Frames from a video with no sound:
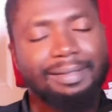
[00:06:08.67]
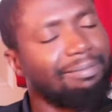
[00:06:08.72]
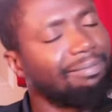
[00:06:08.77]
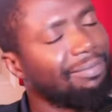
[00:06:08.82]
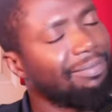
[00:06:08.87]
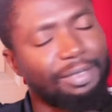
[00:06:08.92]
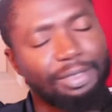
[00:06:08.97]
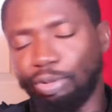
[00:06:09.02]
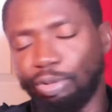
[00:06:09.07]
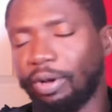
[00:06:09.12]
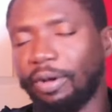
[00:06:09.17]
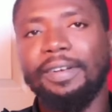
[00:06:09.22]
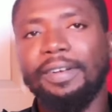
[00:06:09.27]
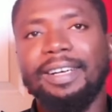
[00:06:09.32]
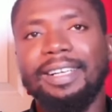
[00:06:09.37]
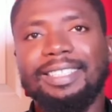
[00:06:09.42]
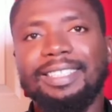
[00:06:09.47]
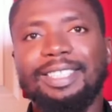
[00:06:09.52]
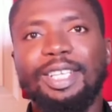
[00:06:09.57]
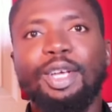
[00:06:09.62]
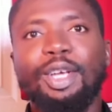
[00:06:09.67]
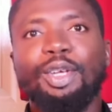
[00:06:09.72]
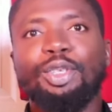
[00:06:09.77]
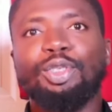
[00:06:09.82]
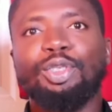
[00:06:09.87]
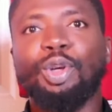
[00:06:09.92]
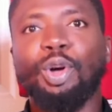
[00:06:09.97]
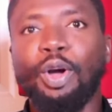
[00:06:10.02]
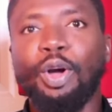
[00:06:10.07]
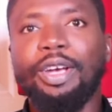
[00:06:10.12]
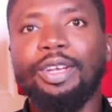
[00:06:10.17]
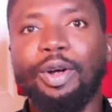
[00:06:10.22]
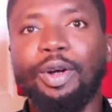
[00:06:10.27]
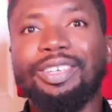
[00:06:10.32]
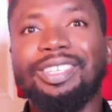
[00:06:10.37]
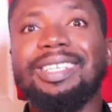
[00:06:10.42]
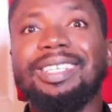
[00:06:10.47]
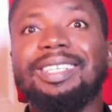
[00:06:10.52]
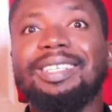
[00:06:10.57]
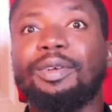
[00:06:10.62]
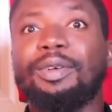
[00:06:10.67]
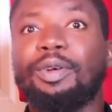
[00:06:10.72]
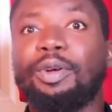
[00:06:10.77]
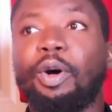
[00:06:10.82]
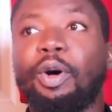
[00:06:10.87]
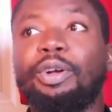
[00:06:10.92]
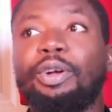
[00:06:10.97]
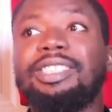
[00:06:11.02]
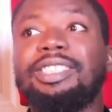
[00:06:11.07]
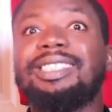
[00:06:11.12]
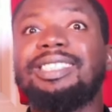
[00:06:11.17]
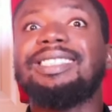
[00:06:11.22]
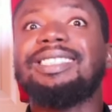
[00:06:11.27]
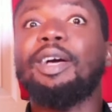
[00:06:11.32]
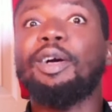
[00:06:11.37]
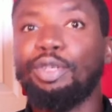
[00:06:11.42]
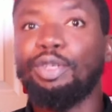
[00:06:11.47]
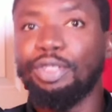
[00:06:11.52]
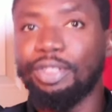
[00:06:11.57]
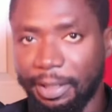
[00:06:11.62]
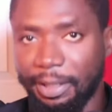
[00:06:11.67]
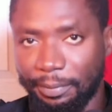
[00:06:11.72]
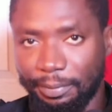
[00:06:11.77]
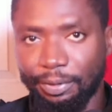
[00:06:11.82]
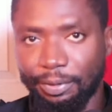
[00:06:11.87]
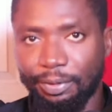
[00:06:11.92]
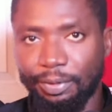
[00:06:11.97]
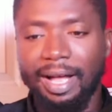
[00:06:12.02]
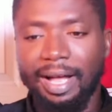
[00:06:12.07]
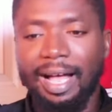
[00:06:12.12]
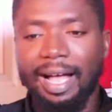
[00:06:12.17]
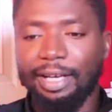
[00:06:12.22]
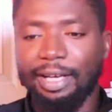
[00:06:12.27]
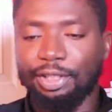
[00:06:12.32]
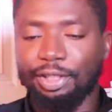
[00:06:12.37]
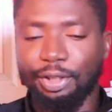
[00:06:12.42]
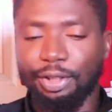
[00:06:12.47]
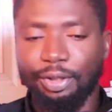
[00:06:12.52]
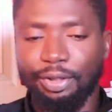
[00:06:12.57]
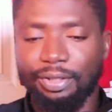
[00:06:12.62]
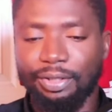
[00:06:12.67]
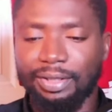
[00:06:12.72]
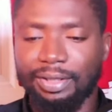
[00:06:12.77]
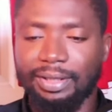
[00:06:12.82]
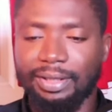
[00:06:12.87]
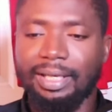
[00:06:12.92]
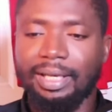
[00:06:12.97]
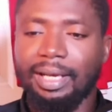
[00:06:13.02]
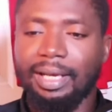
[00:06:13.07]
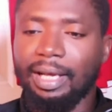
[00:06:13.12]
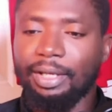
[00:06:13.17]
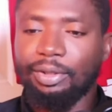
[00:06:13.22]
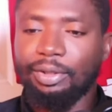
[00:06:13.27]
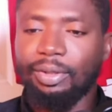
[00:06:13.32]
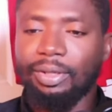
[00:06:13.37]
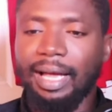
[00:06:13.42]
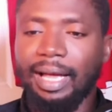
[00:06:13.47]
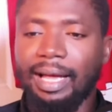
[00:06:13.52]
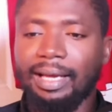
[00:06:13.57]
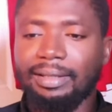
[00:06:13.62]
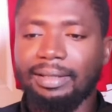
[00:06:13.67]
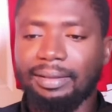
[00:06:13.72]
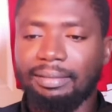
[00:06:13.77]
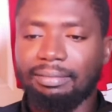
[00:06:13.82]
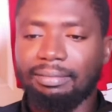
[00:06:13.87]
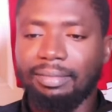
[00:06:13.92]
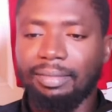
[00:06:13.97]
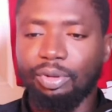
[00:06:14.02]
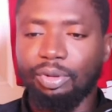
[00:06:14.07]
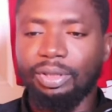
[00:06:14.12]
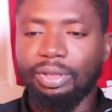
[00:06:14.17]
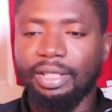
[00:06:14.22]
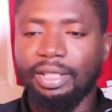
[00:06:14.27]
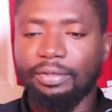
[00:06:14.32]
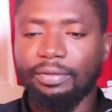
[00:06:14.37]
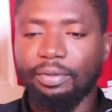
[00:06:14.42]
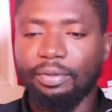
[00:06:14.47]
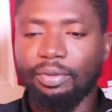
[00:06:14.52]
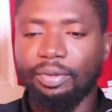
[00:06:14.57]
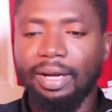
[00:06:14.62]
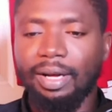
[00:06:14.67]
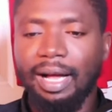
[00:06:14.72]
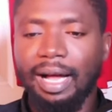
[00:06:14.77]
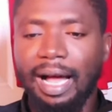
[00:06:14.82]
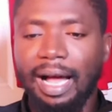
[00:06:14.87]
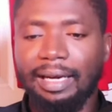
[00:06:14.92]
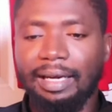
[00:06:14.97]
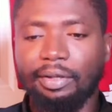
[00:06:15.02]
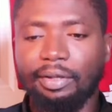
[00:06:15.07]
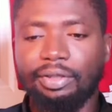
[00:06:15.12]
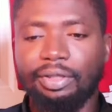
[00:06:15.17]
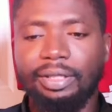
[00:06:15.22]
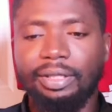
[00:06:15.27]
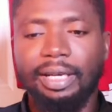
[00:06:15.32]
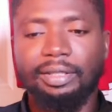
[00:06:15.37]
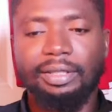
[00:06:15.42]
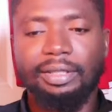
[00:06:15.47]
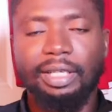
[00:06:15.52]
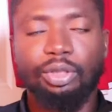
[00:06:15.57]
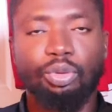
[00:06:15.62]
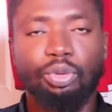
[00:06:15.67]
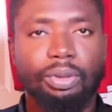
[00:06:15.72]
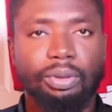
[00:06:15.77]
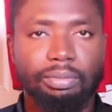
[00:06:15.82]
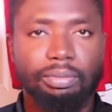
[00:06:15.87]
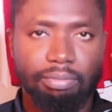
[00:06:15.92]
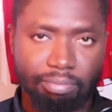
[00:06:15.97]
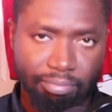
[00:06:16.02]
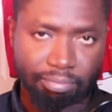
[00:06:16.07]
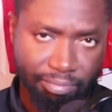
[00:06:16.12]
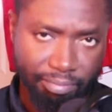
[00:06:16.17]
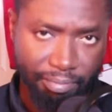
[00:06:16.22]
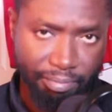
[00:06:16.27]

João Felix scoring on on his second debut at Chelsea. So, guys, do the needful, and I'll see you guys in the next one. Bye